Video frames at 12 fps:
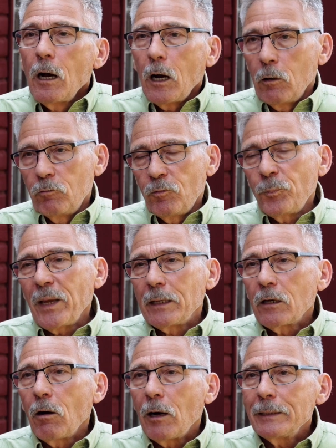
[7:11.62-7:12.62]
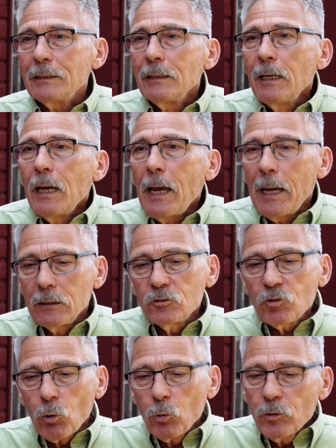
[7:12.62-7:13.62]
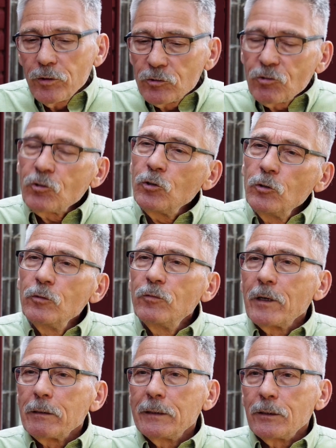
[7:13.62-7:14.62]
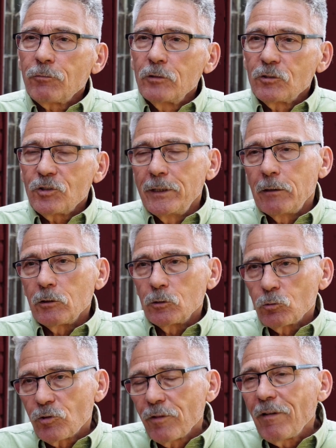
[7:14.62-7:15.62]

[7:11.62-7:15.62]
of pink eye. And so there's two very different scenarios.